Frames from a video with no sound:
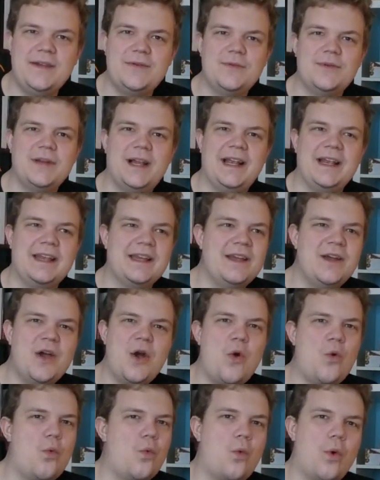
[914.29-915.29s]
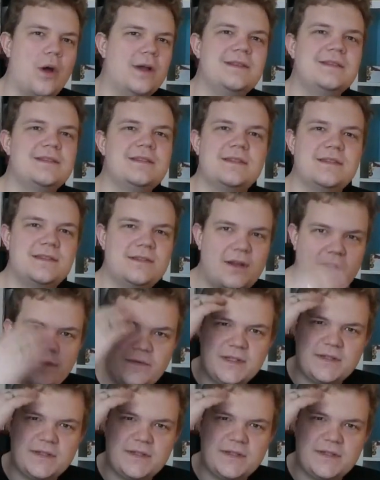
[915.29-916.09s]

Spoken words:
who like runs and stuff.